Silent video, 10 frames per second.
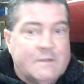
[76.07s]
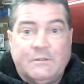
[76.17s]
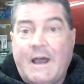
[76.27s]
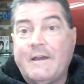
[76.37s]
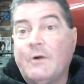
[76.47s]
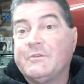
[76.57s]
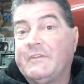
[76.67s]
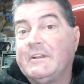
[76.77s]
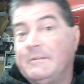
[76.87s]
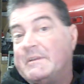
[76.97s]
I always
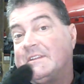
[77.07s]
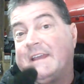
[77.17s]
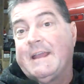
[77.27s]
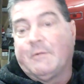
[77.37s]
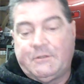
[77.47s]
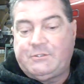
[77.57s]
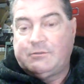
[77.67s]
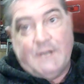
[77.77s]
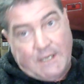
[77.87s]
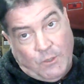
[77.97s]
figured it'd be the camera.
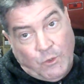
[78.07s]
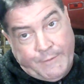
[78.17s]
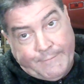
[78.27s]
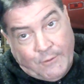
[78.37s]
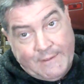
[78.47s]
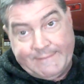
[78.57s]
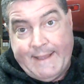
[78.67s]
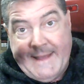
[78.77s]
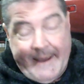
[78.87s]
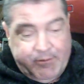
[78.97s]
Knock on wood. Don't let
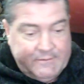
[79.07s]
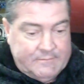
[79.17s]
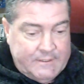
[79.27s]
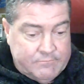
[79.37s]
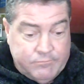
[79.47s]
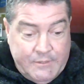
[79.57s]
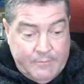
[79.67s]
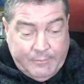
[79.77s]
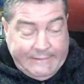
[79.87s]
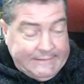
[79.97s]
that happen.
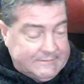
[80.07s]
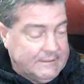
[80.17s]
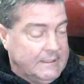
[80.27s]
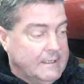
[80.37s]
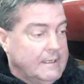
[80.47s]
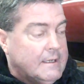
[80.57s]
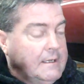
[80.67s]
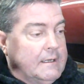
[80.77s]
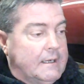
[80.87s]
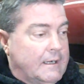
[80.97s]
Please.
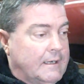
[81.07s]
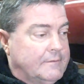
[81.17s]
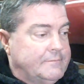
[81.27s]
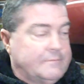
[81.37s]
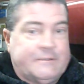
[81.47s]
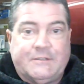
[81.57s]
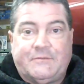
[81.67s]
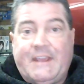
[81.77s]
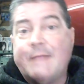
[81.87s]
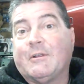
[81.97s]
Because if
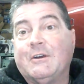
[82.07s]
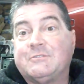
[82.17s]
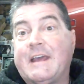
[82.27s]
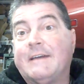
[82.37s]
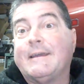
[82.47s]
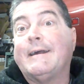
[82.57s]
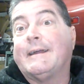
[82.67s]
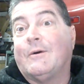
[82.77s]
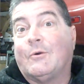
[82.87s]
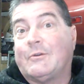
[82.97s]
the camera goes down, I got
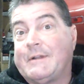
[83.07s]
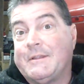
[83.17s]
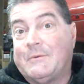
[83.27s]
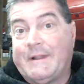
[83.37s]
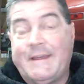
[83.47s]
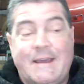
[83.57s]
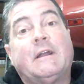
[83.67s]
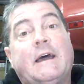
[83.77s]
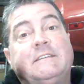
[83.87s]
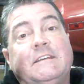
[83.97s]
to order another one of them.
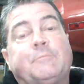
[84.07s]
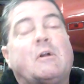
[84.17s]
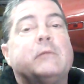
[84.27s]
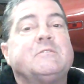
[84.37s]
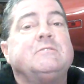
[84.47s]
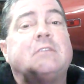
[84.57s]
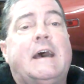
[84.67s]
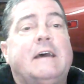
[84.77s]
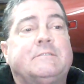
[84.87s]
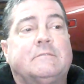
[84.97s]
I did promise you
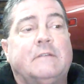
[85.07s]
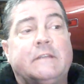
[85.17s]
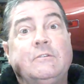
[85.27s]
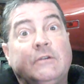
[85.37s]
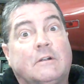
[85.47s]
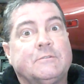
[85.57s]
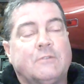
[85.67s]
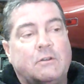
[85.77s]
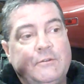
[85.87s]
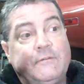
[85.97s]
guys, and you girls,
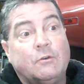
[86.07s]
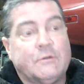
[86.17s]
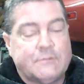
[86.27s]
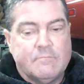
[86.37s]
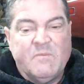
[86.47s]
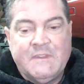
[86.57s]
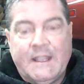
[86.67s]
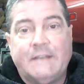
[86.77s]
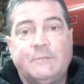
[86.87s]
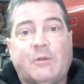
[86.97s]
all you viewers,
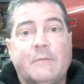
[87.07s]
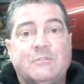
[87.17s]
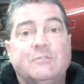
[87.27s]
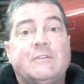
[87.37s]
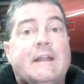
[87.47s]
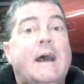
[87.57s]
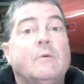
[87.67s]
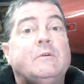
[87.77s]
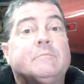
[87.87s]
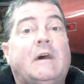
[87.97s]
I did promise you that I
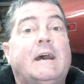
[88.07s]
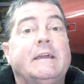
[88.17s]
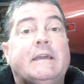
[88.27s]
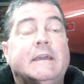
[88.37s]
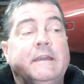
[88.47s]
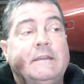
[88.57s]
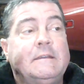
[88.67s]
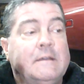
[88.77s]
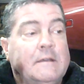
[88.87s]
would buy a